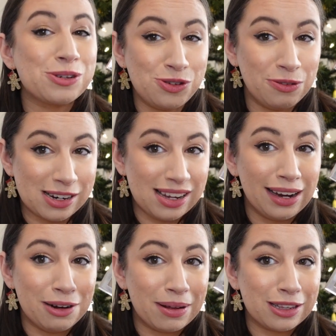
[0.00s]
too
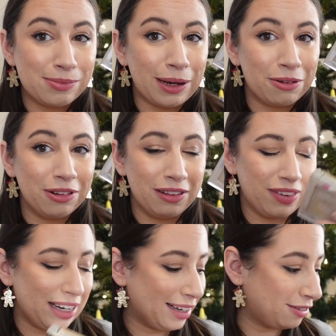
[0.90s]
excited about this powder in the
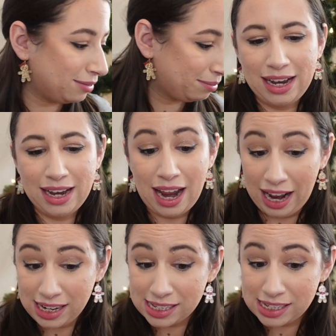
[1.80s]
video.
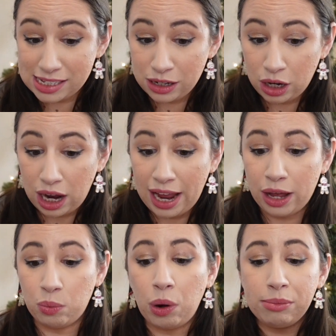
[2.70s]
Next, I
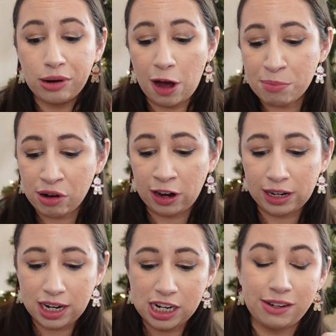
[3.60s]
had one brow
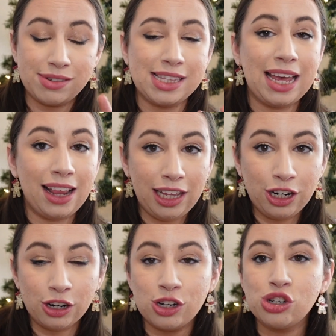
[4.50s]
product, and it was the LA
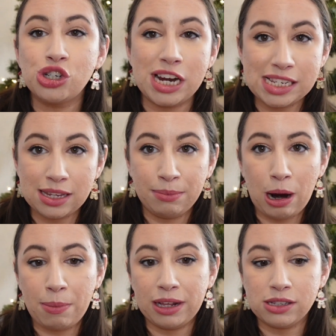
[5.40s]
Girl Shady Slim
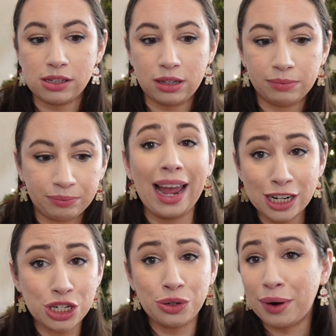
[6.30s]
Brow Pencil. I
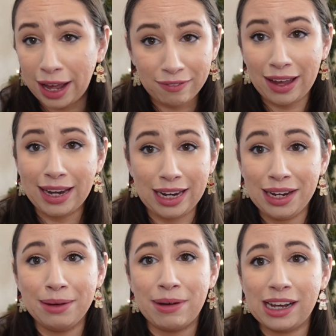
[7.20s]
actually don't have any
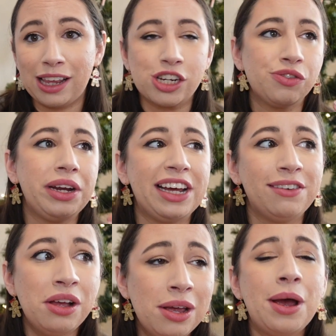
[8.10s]
in my collection right
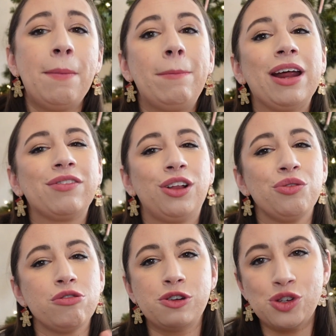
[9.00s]
now, but I've gone
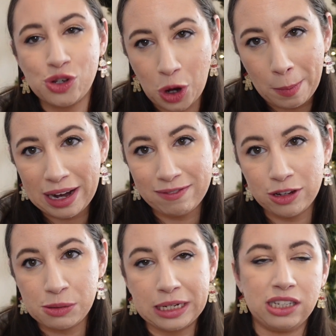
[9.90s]
through so many of
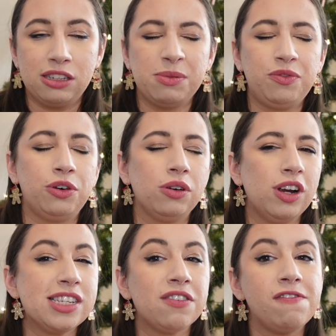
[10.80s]
those pencils before.
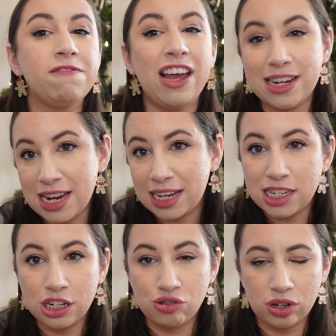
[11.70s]
It's a
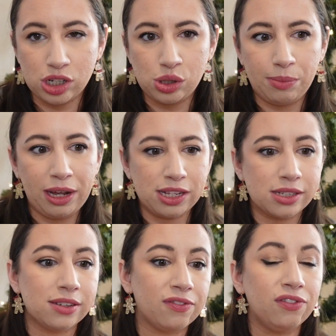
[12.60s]
fantastic drugstore
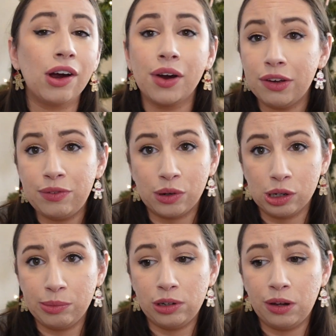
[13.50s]
pencil, very
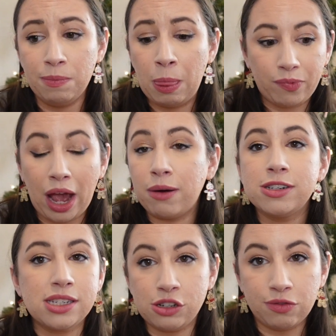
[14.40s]
affordable. I
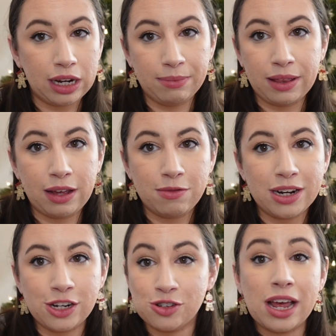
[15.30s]
would still recommend that
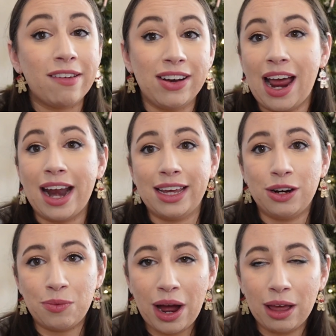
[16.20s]
one. I just haven't had it in
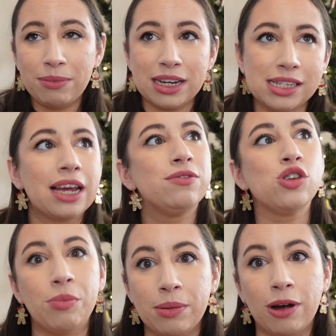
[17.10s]
a while because I have
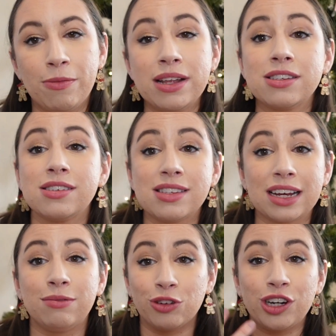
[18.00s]
so many brow pencils.
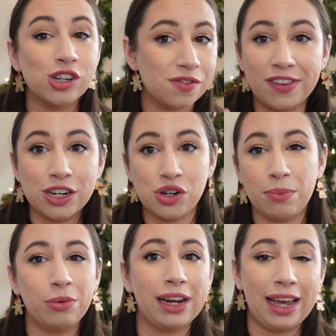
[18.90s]
Like, I'm trying to just finish
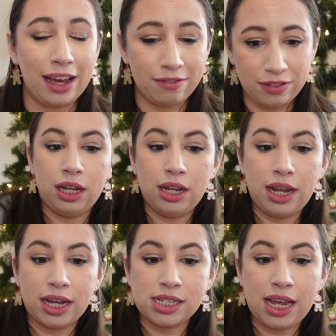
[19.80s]
up what I have.
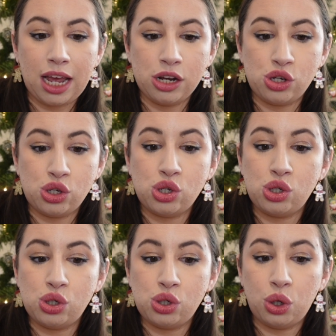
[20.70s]
Next, I had
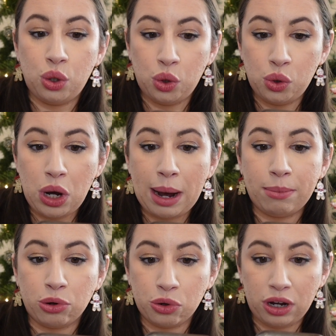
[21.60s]
two
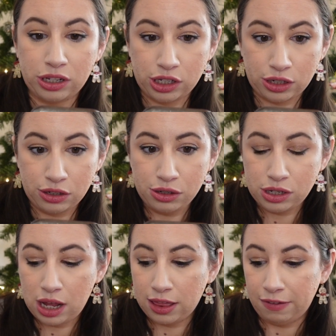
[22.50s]

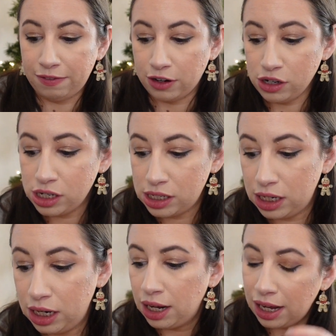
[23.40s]
bronzers. The first,
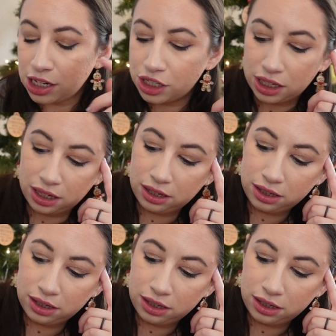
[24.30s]
actually,